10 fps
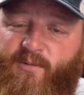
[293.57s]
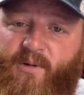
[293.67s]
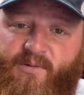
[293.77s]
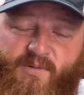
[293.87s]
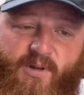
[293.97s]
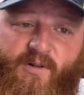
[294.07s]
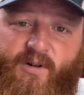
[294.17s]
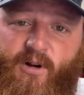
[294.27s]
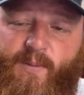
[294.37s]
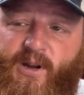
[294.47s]
We was with a
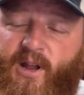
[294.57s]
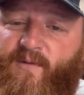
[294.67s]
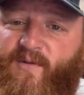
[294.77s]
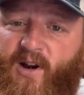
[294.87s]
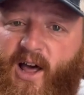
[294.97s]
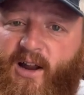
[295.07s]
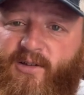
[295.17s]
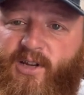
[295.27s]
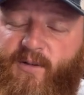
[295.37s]
group. He done flawless.